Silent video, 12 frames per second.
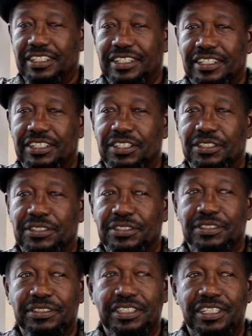
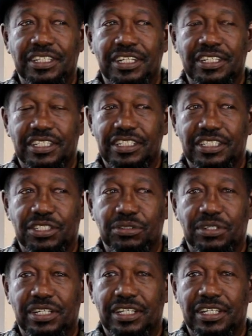The young kids
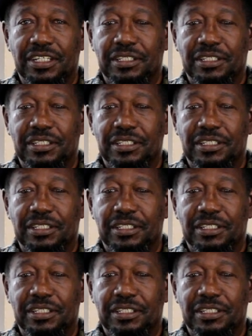today